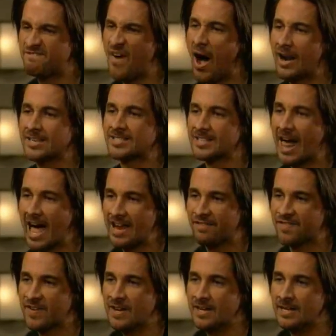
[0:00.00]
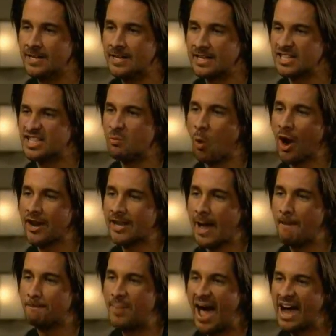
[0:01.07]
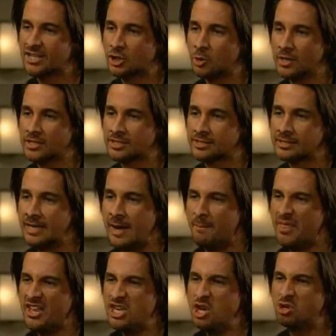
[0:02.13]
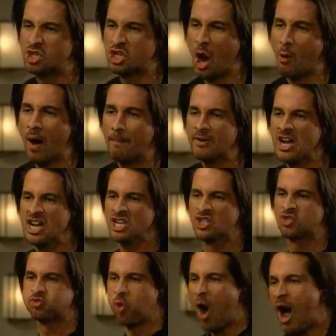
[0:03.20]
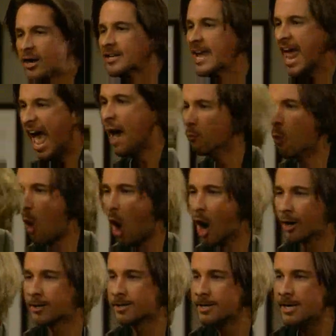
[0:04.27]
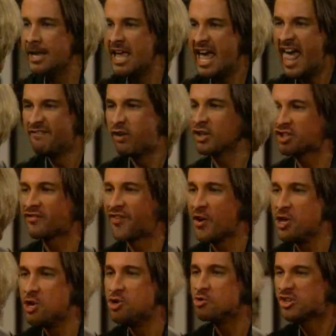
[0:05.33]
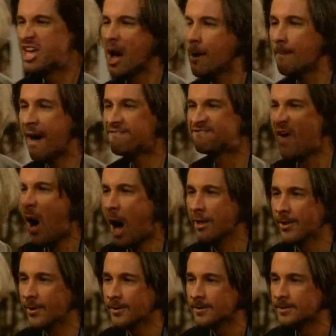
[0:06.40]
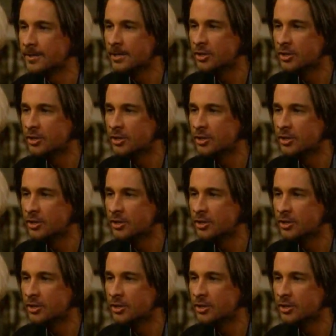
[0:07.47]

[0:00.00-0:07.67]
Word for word: He fought his life because he wanted to come back to us. But then you show up drunk at work. John. It wasn't for you. You killed my father.